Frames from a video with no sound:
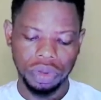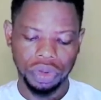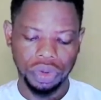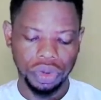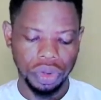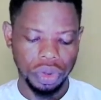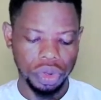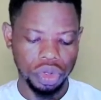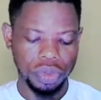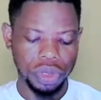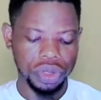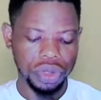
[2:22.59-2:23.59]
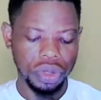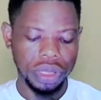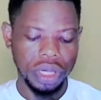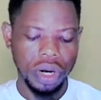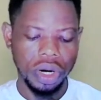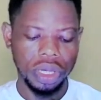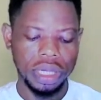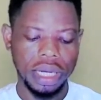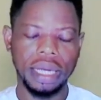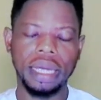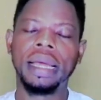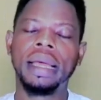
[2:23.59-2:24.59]
shown all
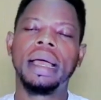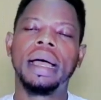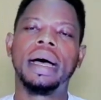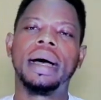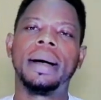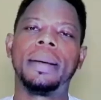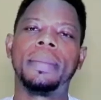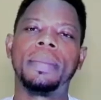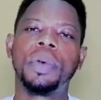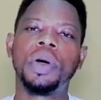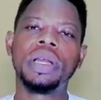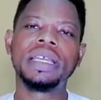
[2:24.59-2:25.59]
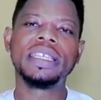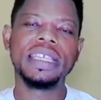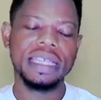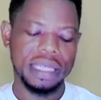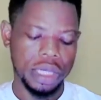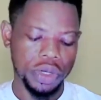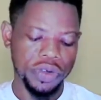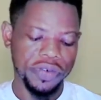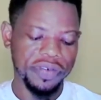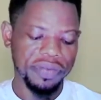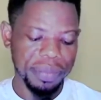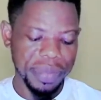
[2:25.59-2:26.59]
the policies
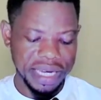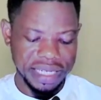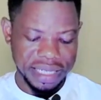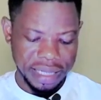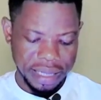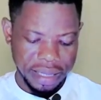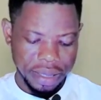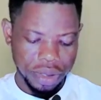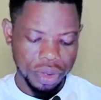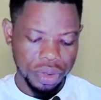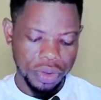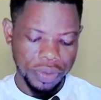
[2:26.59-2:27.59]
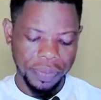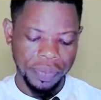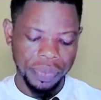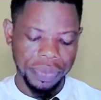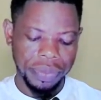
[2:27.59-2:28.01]
you've made. So